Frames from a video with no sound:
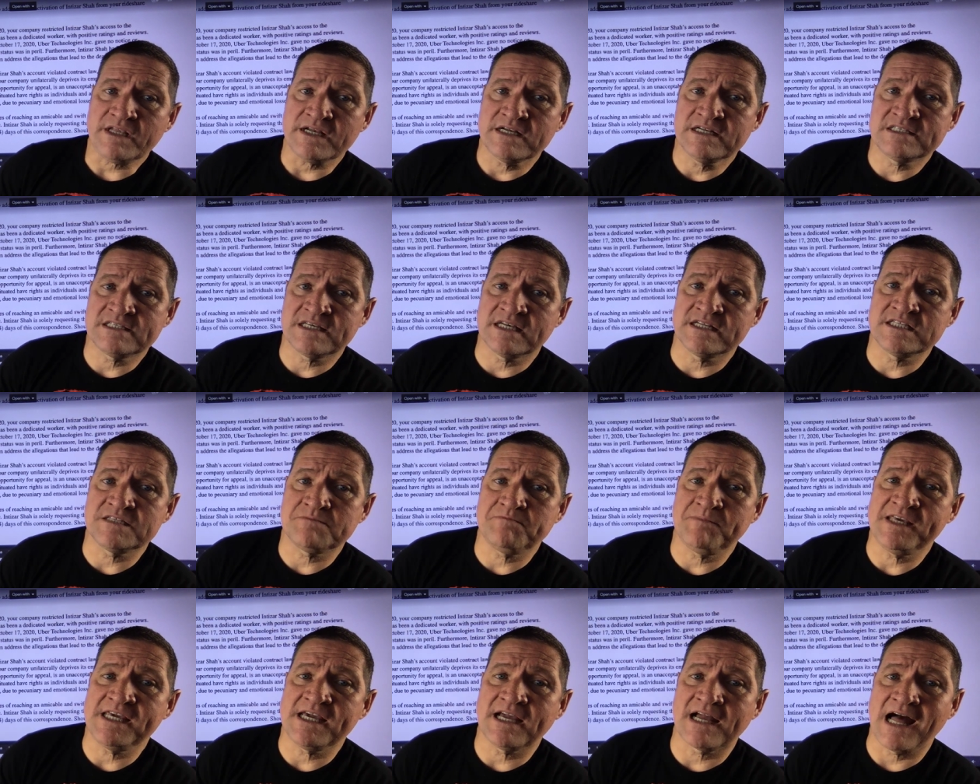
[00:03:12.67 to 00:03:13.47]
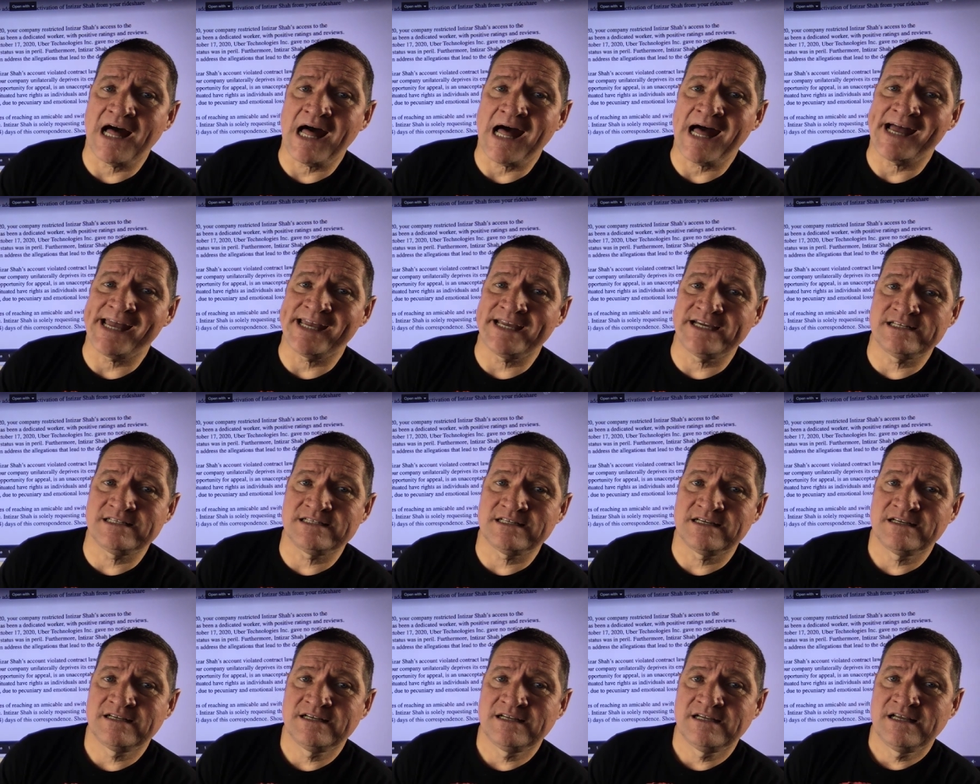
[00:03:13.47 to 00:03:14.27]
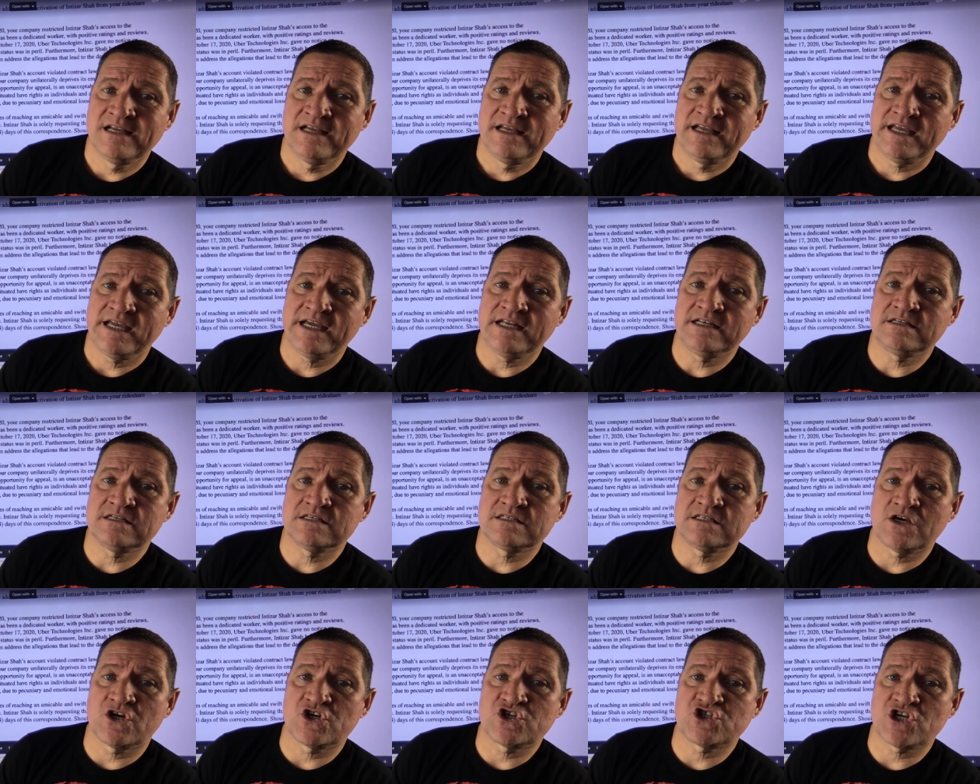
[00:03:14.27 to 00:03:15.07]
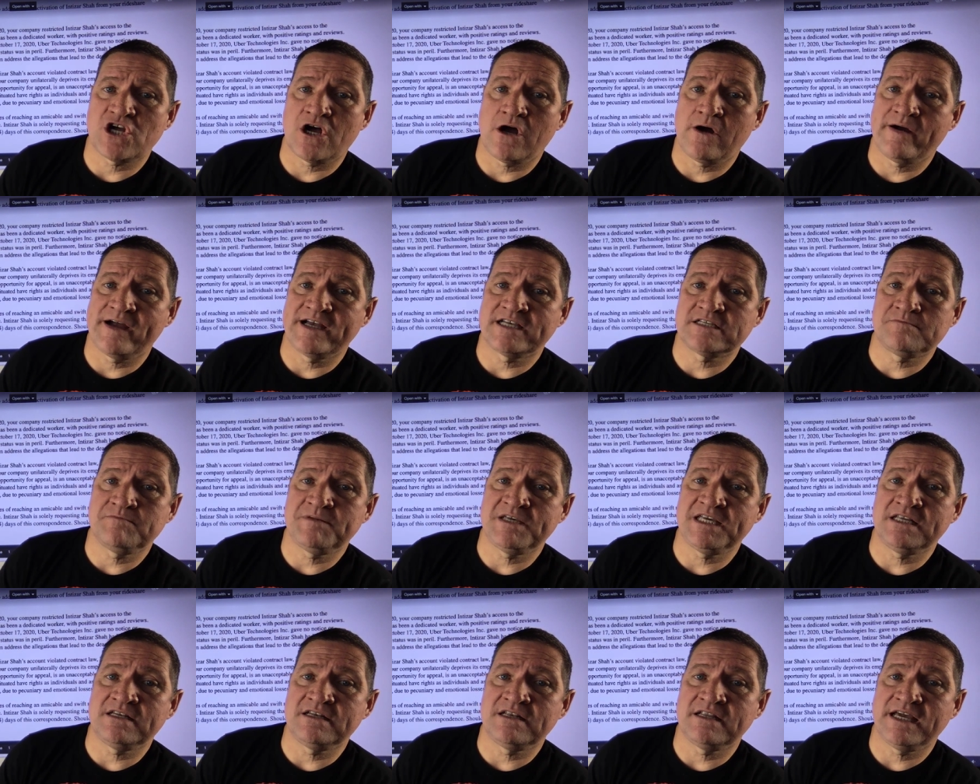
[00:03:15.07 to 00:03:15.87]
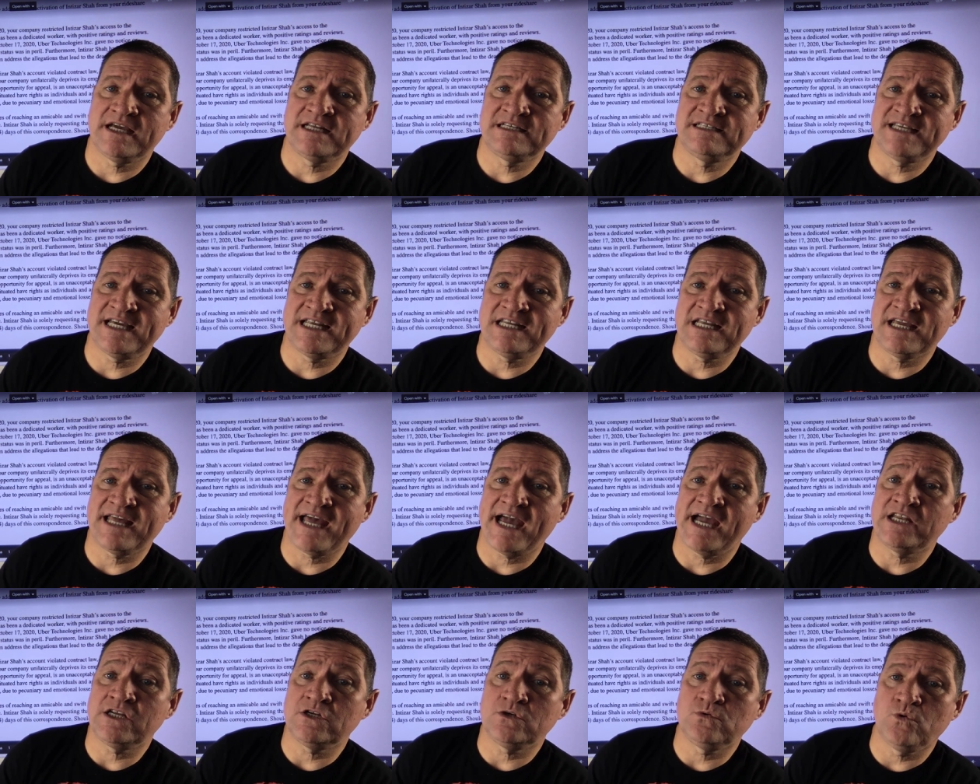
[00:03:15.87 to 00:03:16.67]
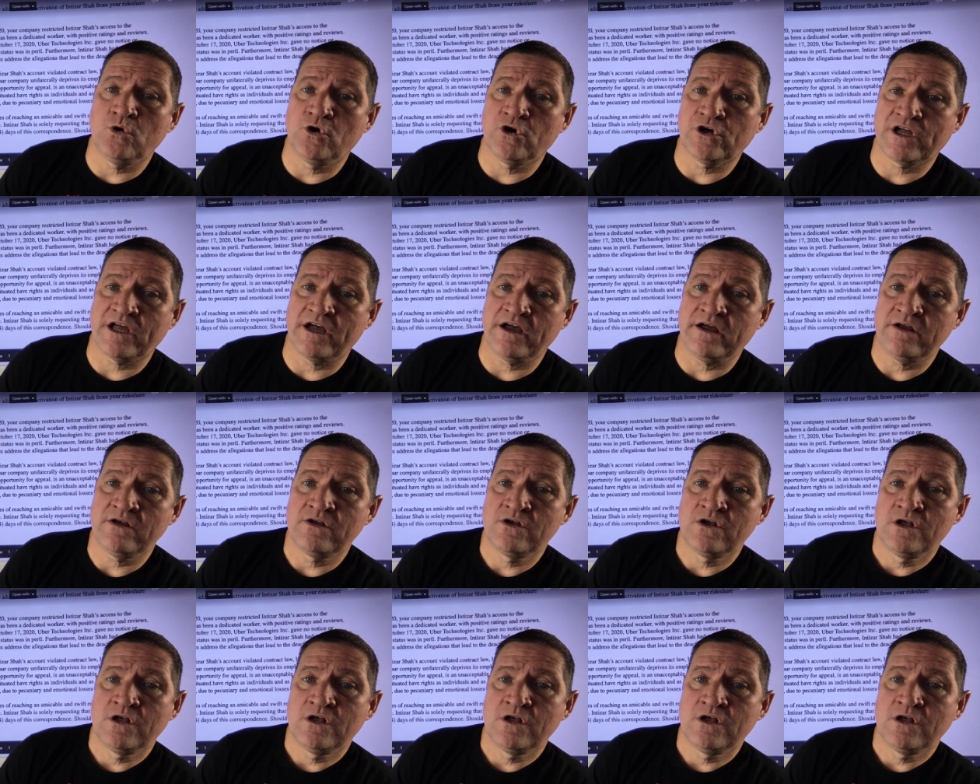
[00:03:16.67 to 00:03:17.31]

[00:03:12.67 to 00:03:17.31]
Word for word: since being hired, Intizar Shah has been a dedicated worker